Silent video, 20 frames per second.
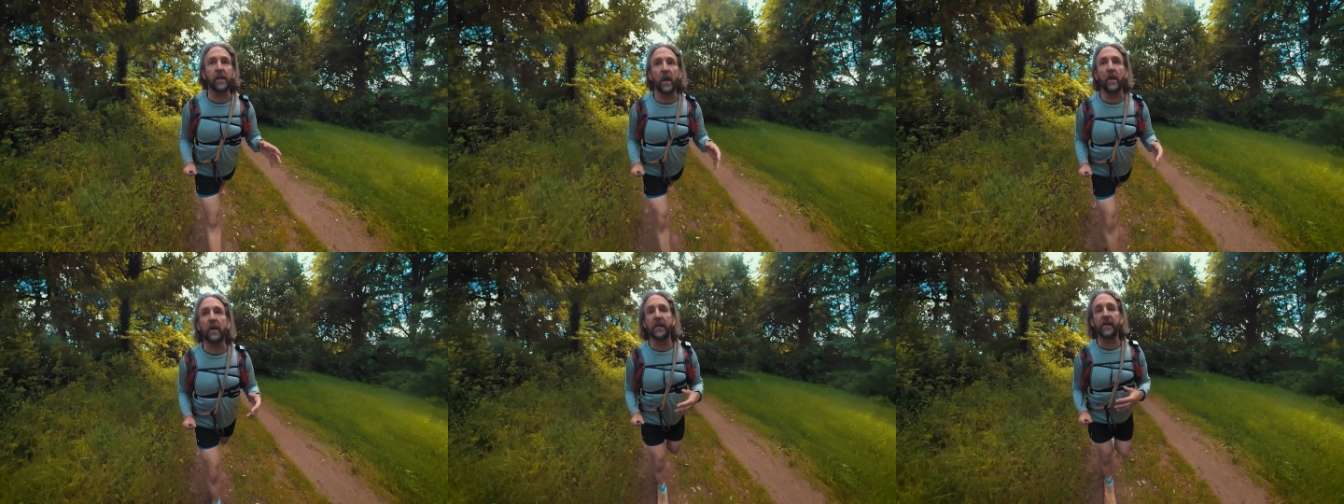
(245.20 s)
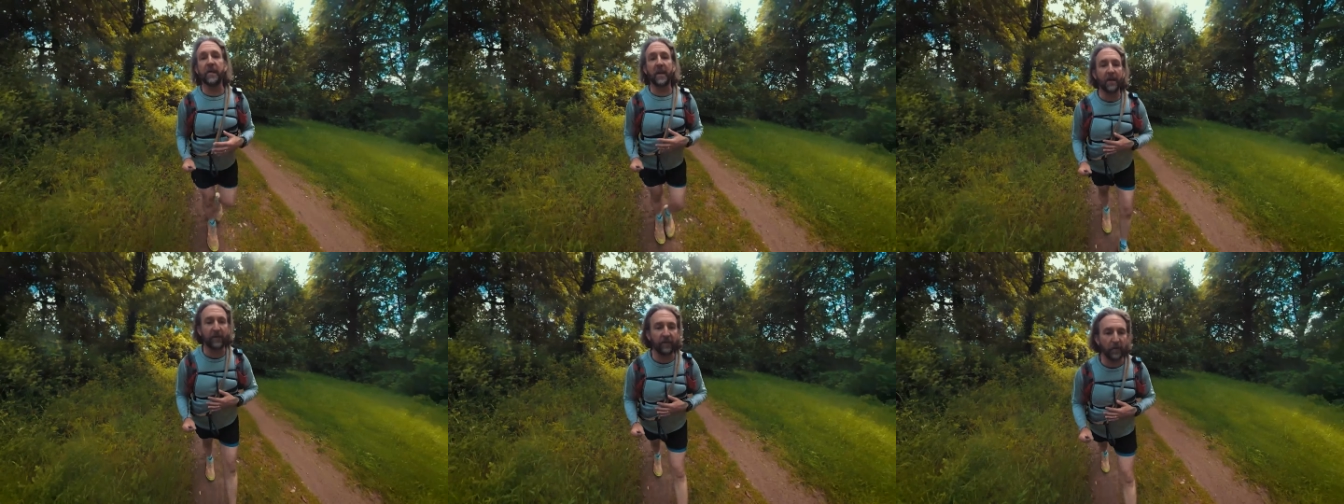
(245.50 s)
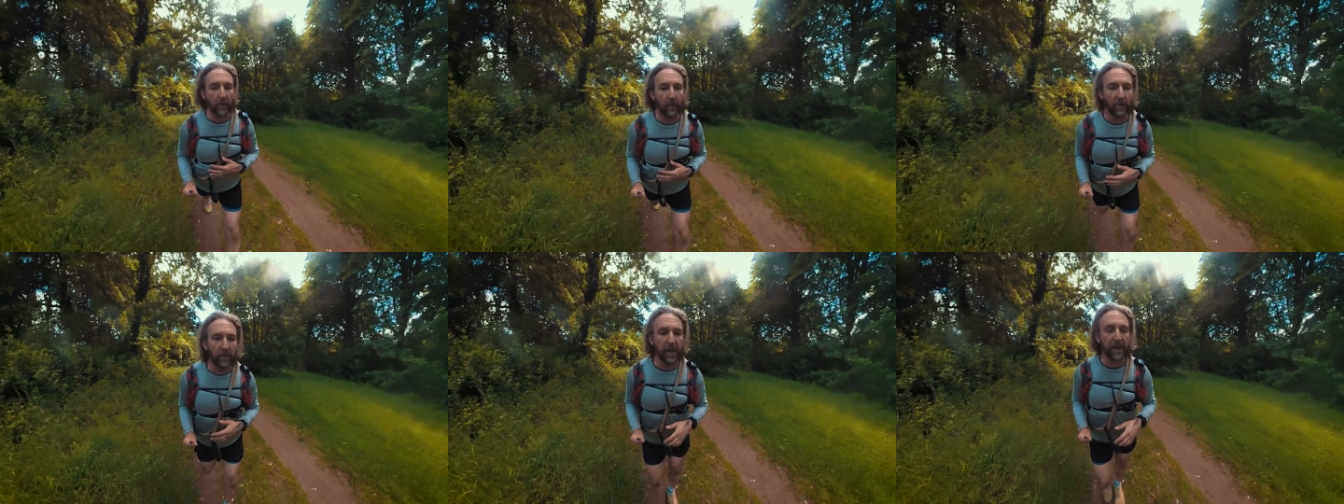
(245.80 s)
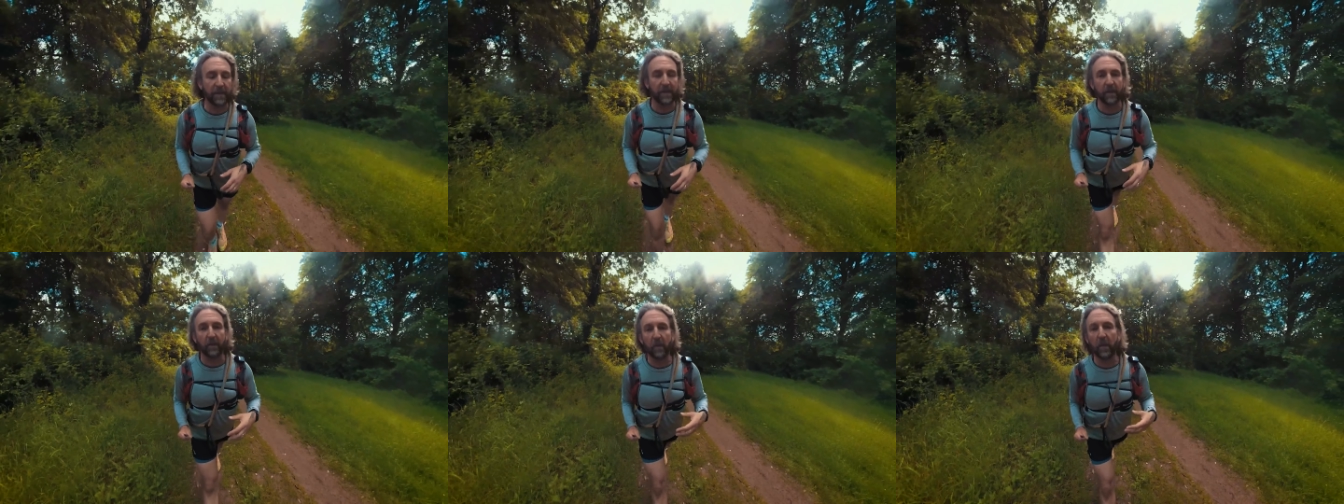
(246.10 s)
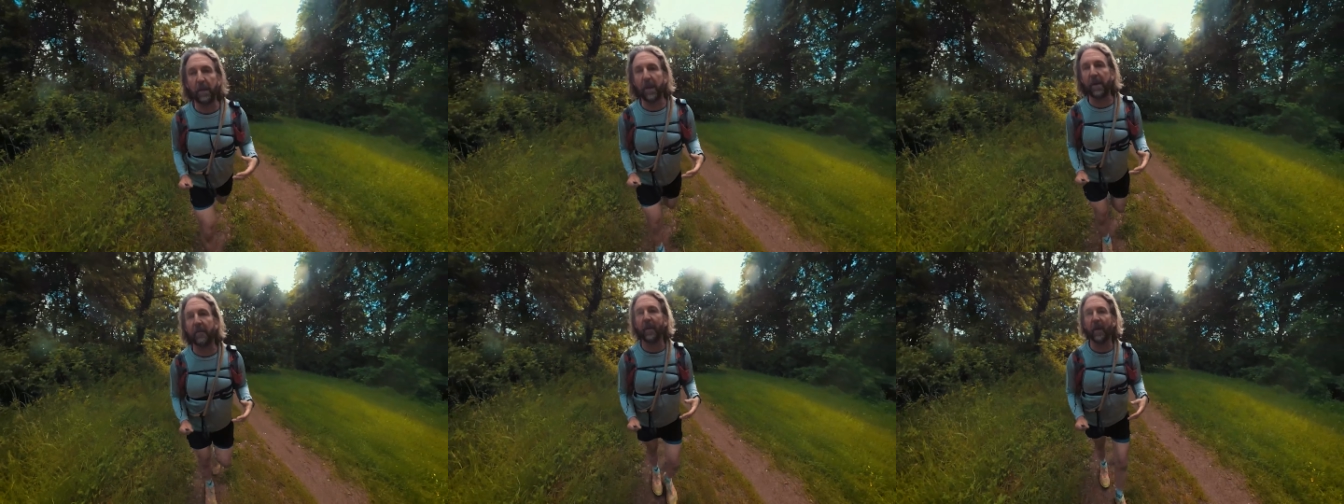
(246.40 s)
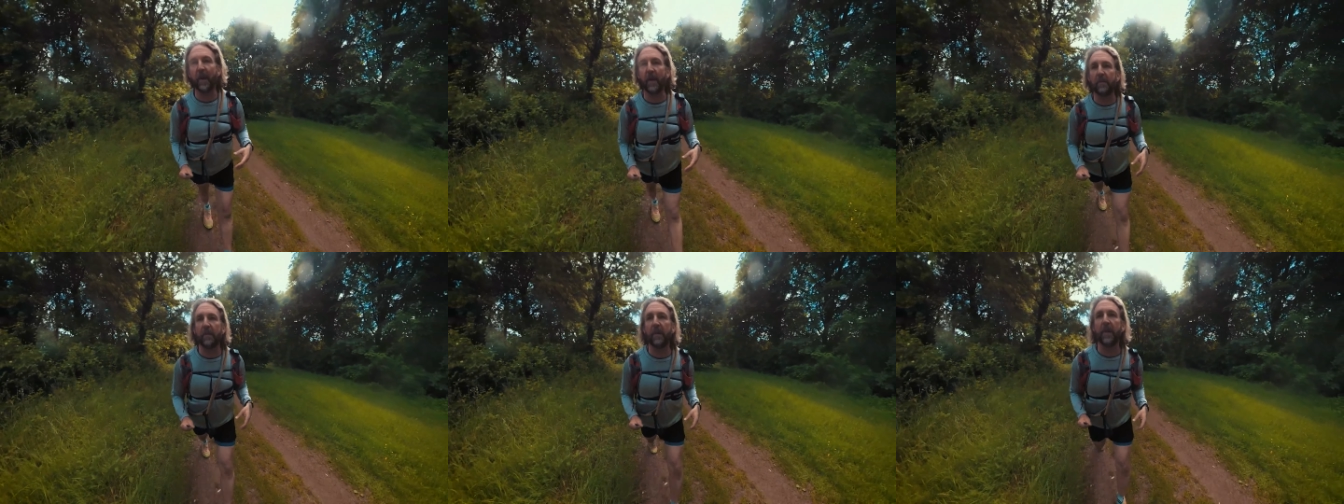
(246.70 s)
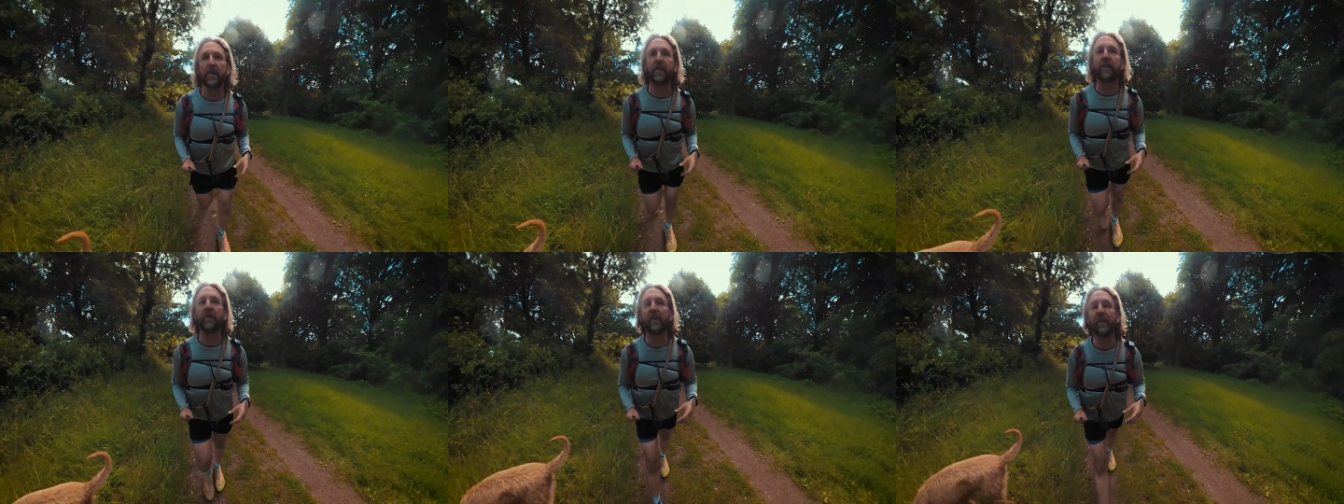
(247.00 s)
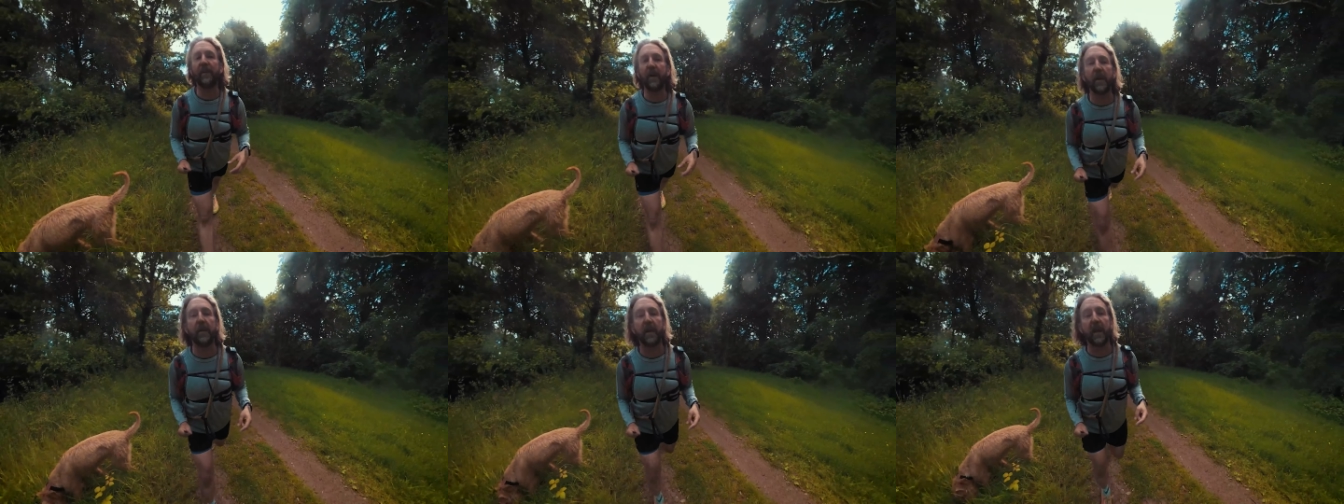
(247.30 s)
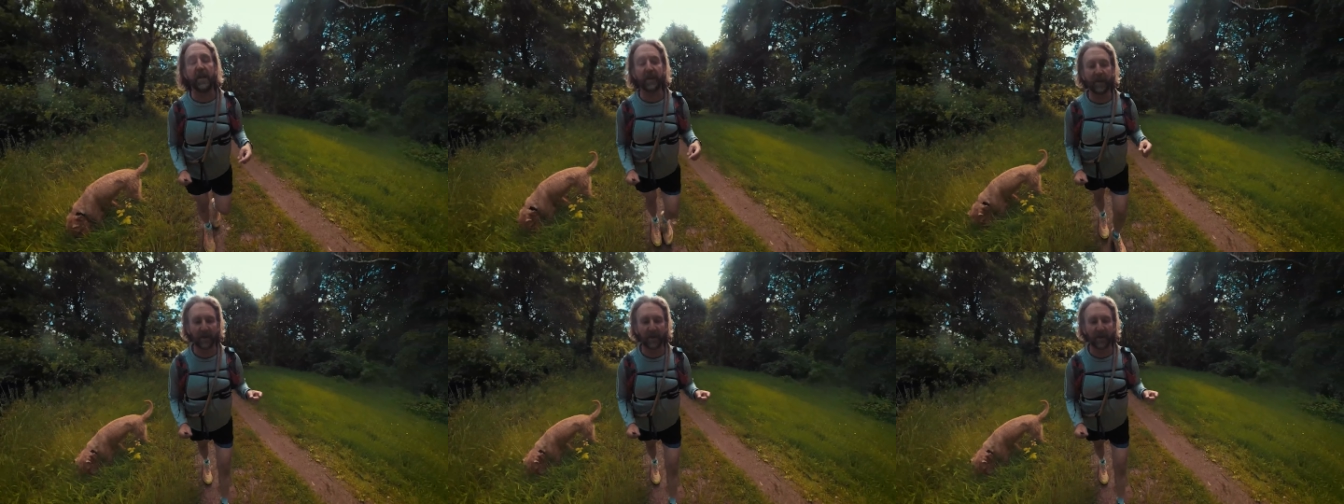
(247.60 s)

you guys, they're for me. They're all about my own personal development.